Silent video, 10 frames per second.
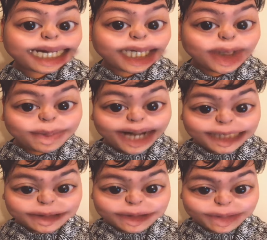Hello,
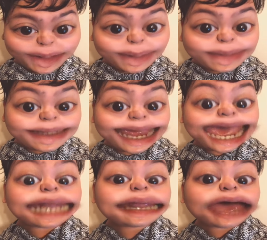Mars. Looking good,
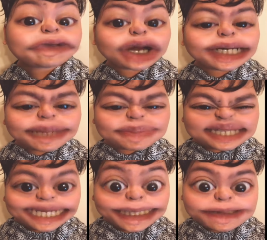huh? I love your
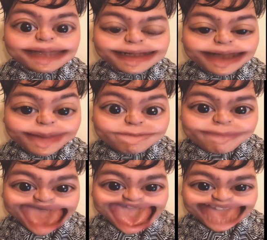lipstick. Is that a
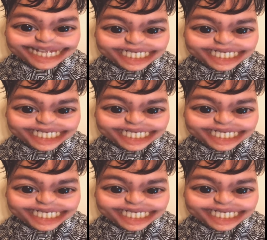MAC?